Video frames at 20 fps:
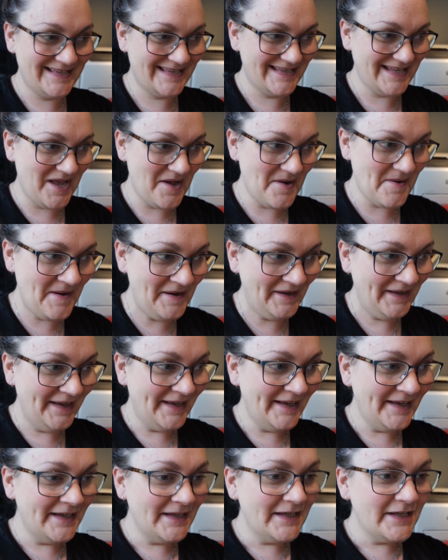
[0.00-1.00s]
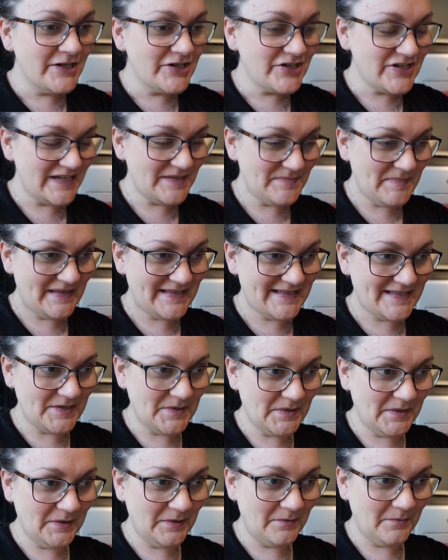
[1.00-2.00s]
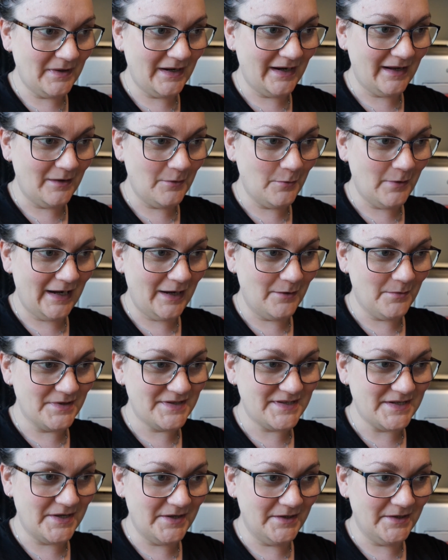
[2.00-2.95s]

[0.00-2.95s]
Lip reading: So she's been so good while I was